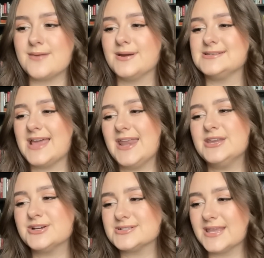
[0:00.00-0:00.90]
But 10
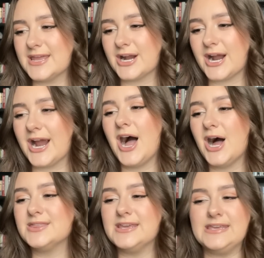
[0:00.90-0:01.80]
years later,
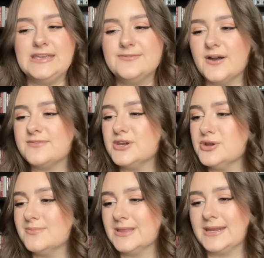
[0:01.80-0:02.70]
on the eve of the
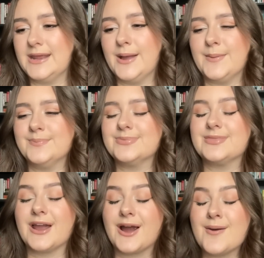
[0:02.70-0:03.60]
new millennium,
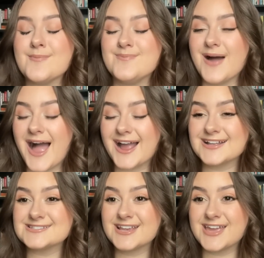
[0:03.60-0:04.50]
they're
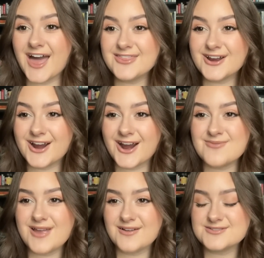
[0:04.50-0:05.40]
back together
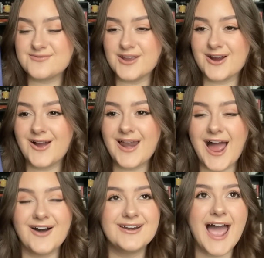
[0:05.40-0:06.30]
and we have to figure out
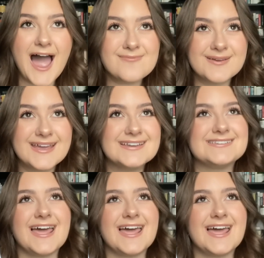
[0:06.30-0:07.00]
how it happened.